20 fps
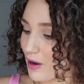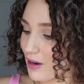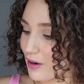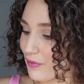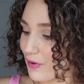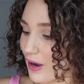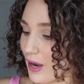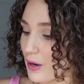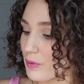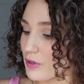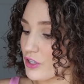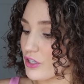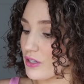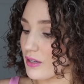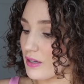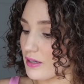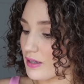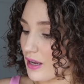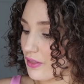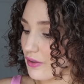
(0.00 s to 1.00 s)
modified, which is
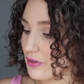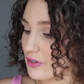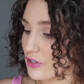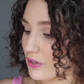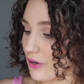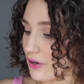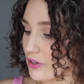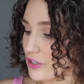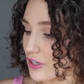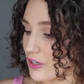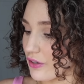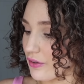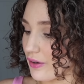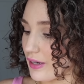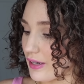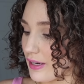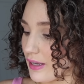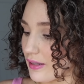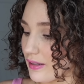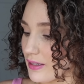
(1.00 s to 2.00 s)
another starch
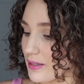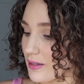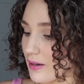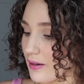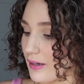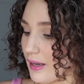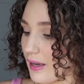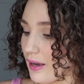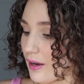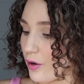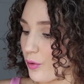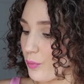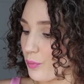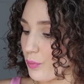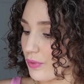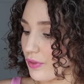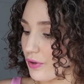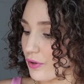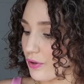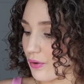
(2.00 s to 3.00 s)
ingredient that's going to help
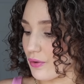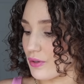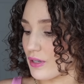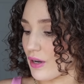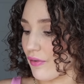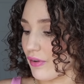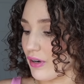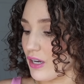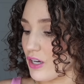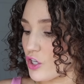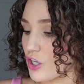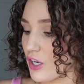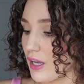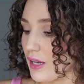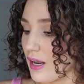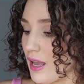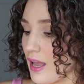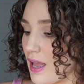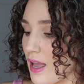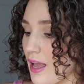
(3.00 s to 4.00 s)
with the curl
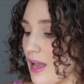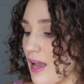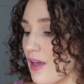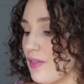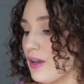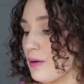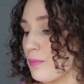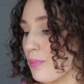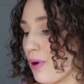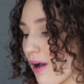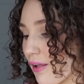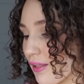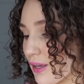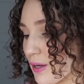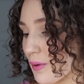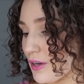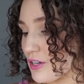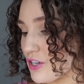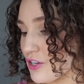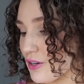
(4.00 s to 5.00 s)
definition. And then
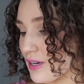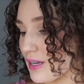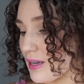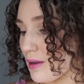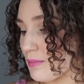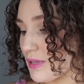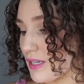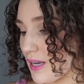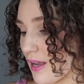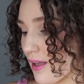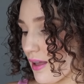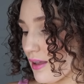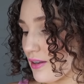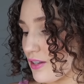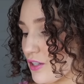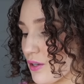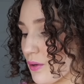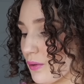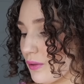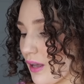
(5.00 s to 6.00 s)
polyquaternium 10,
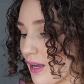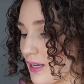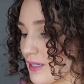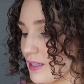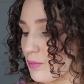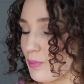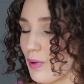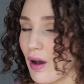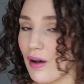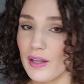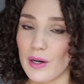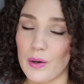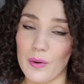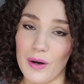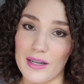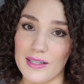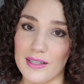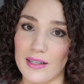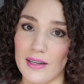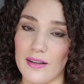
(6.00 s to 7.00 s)
so lots of
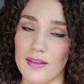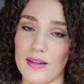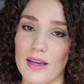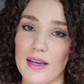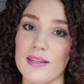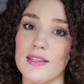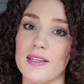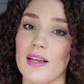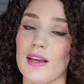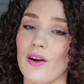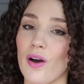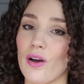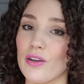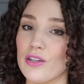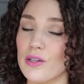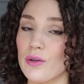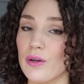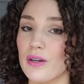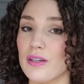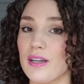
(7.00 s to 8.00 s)
polyquats in this. It
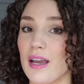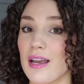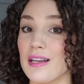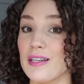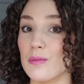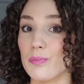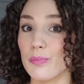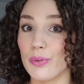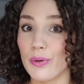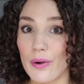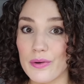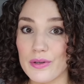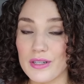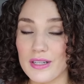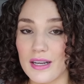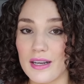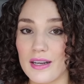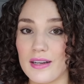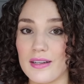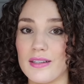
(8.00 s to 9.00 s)
also contains
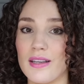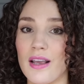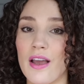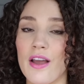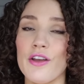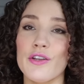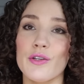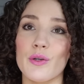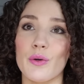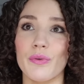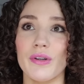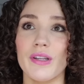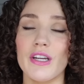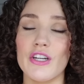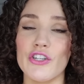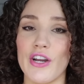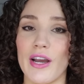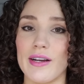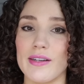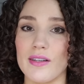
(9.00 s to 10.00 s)
proteins. So it really
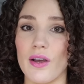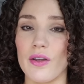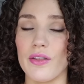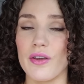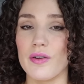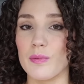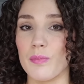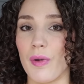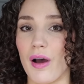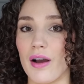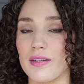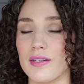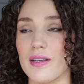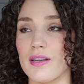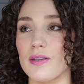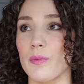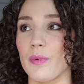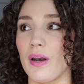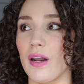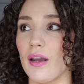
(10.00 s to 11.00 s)
checks all those
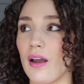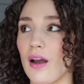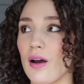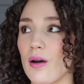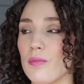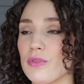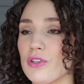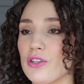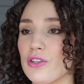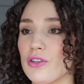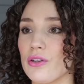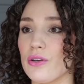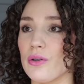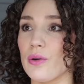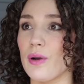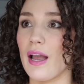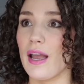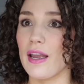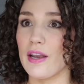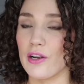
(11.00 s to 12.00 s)
boxes when it comes to
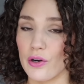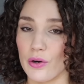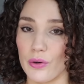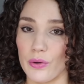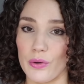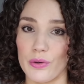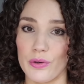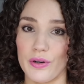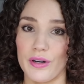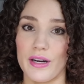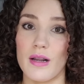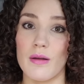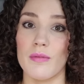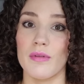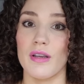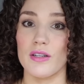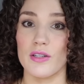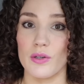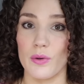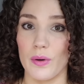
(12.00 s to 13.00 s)
a curl cream
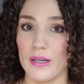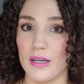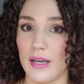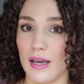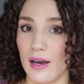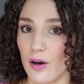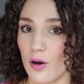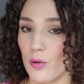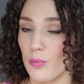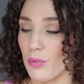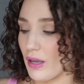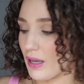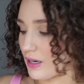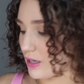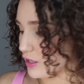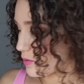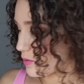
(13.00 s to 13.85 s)
that's going to help in